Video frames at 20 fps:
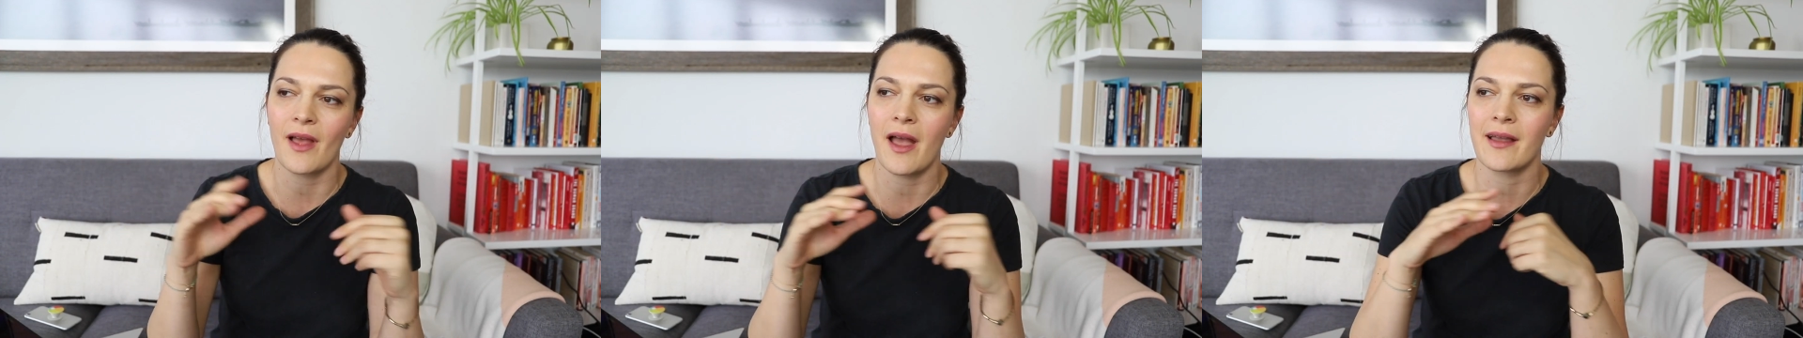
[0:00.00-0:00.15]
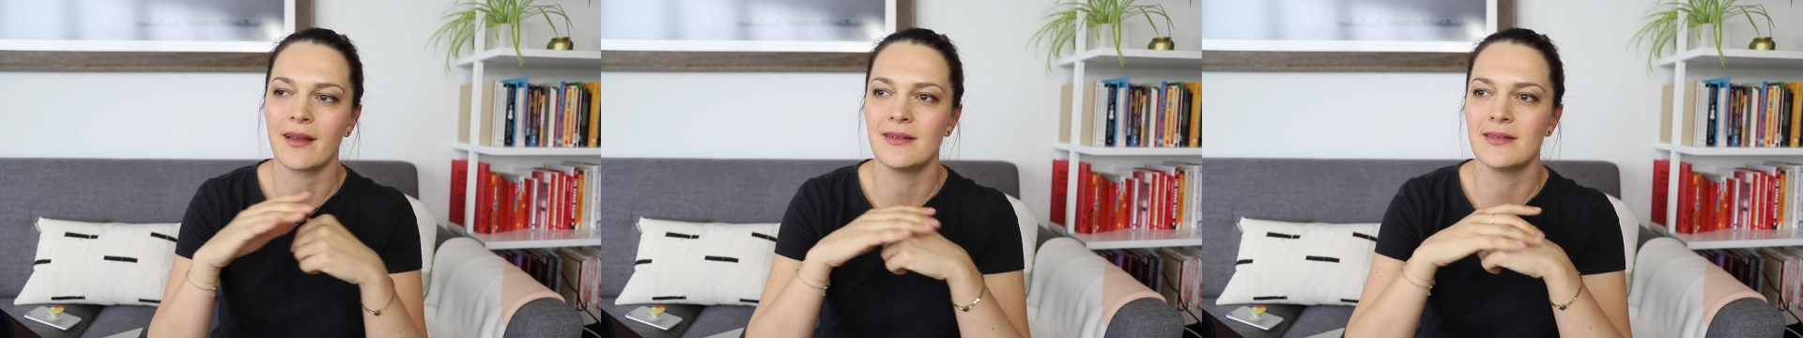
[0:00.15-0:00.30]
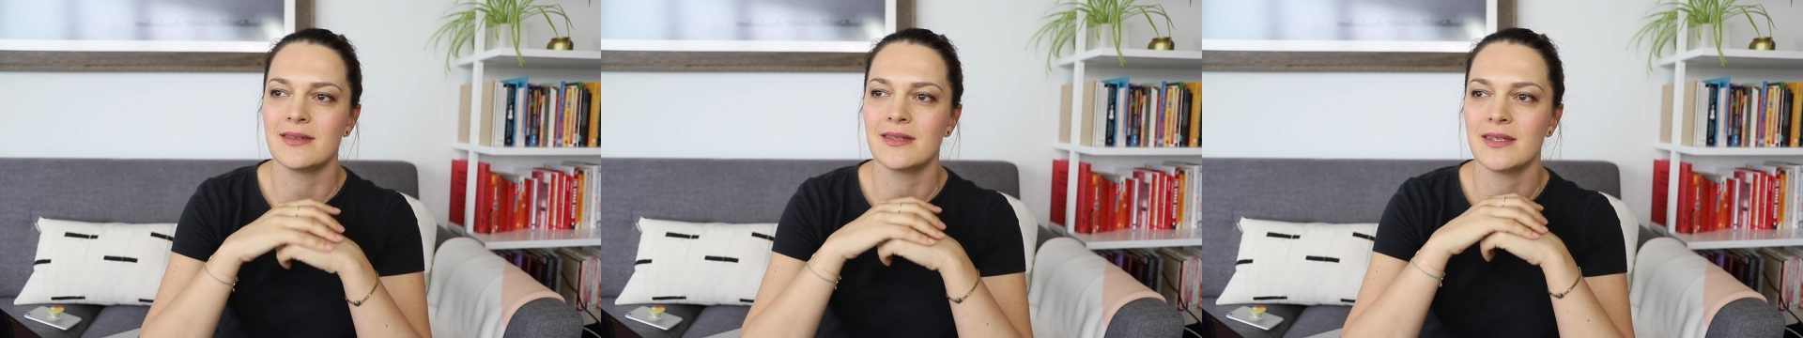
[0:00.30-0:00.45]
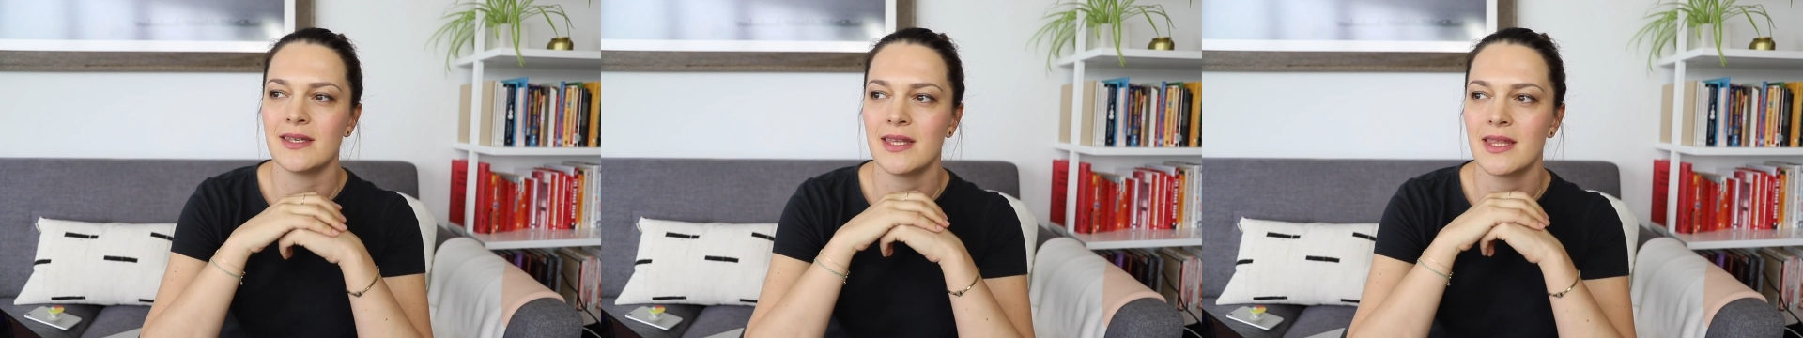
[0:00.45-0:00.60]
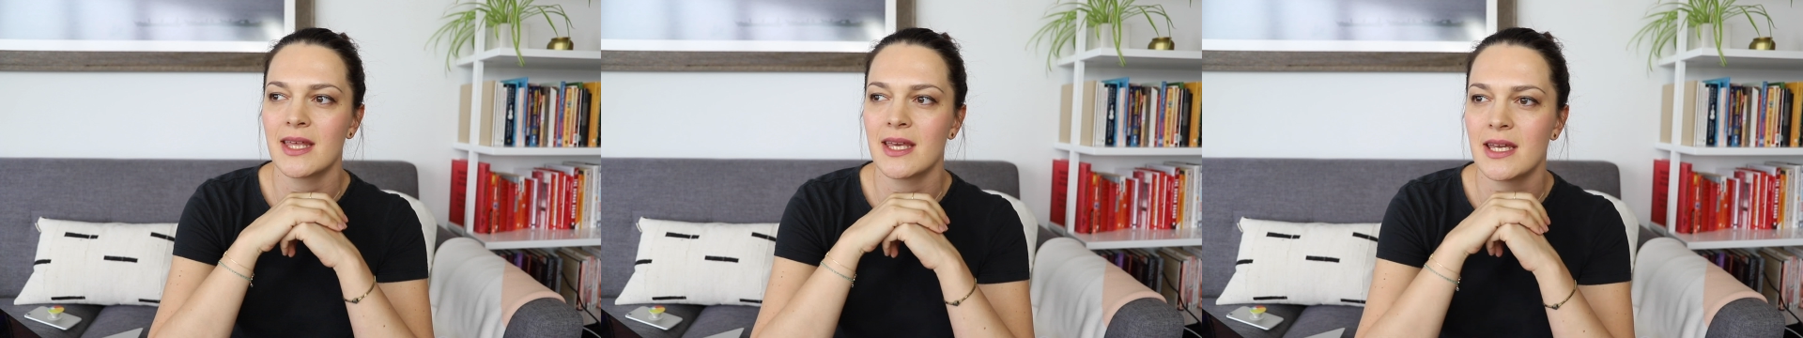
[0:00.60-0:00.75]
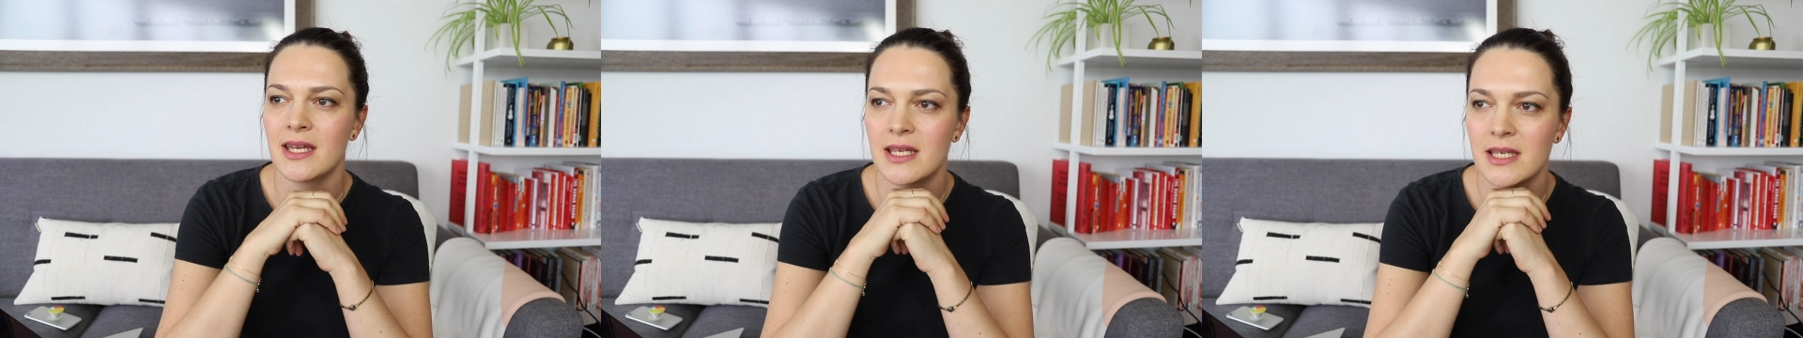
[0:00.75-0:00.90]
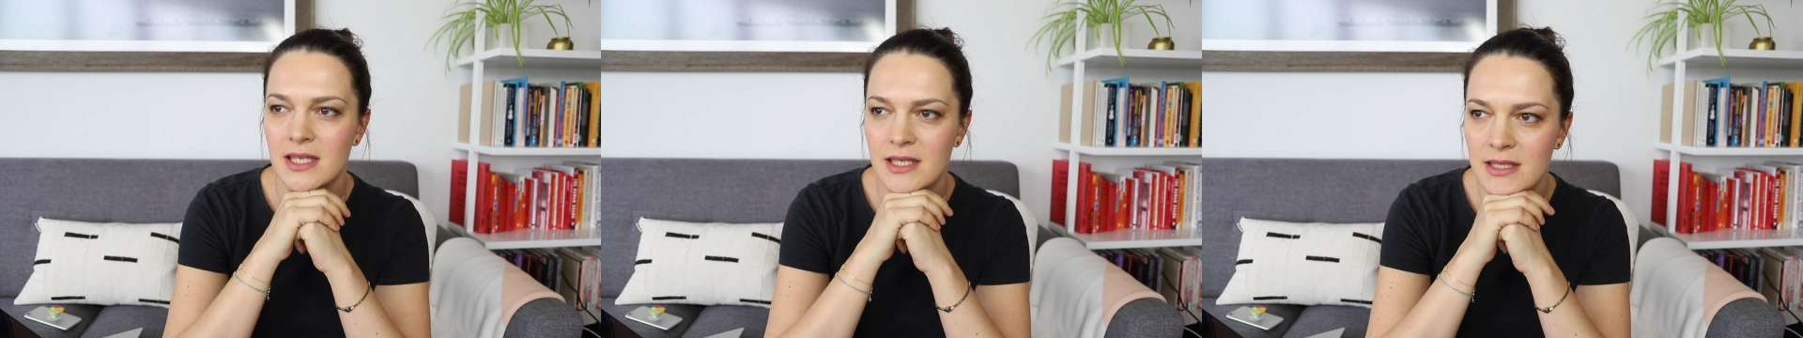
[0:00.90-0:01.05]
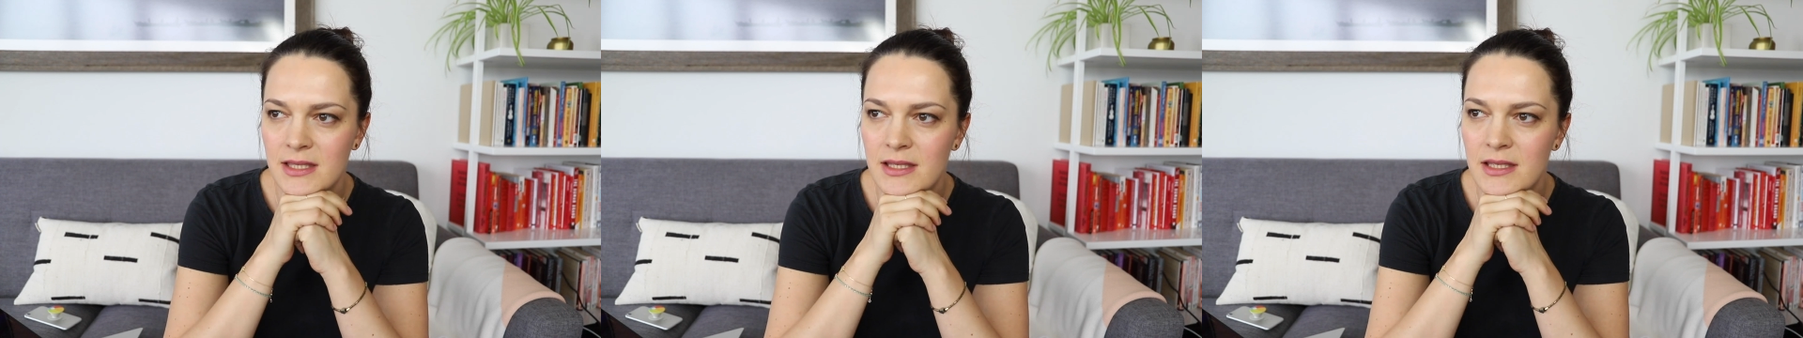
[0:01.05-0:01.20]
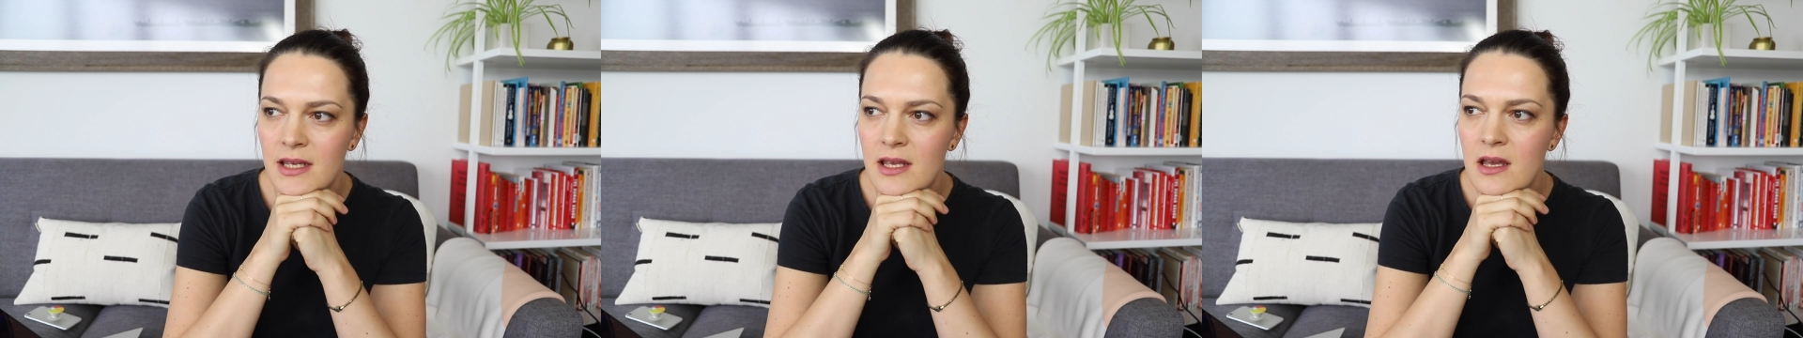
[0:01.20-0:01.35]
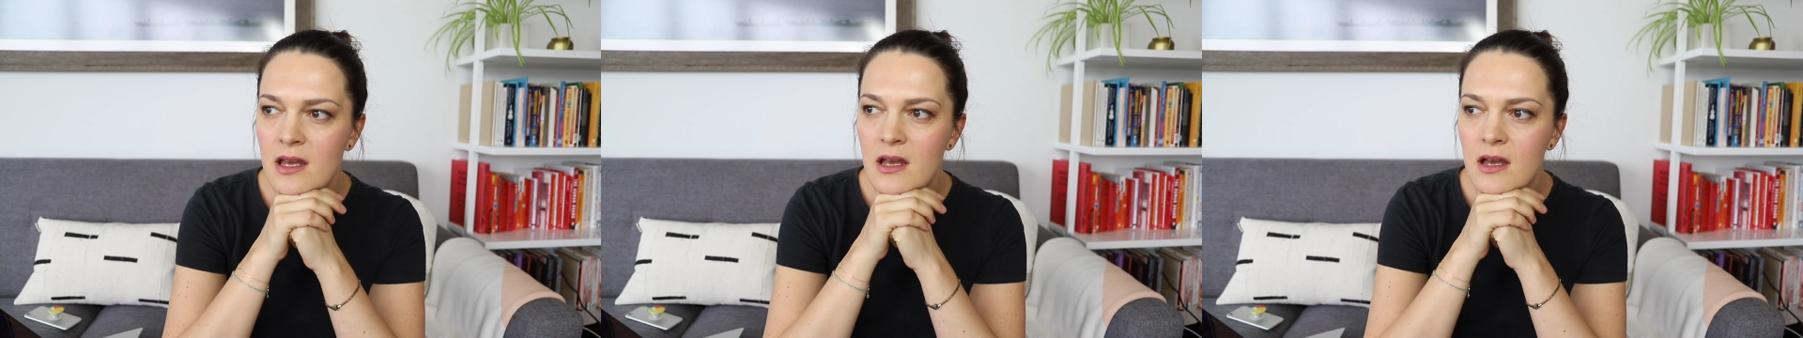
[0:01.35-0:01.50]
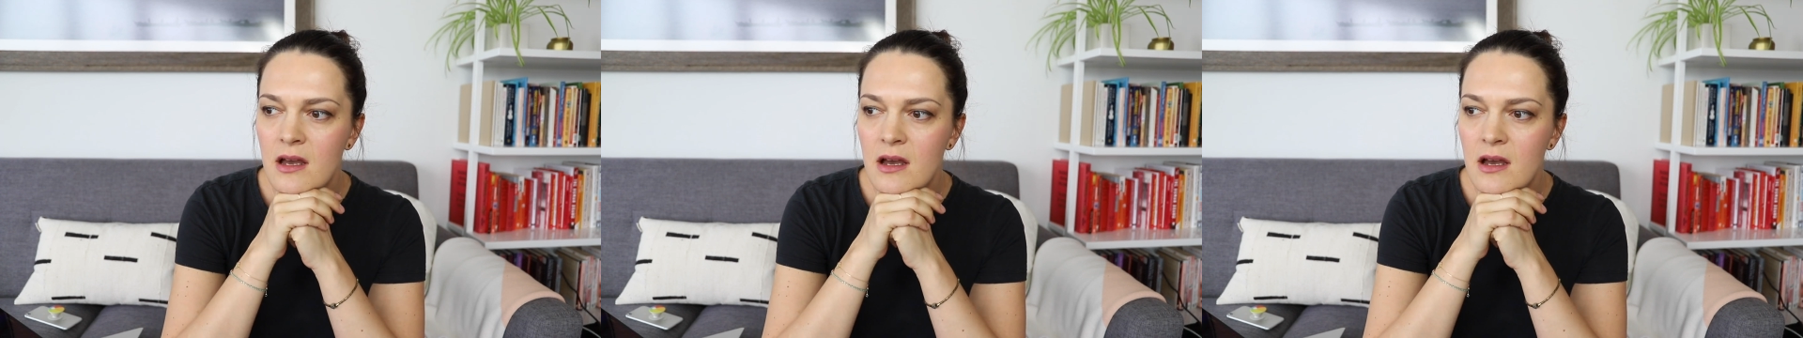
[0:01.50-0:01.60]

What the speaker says: I can see this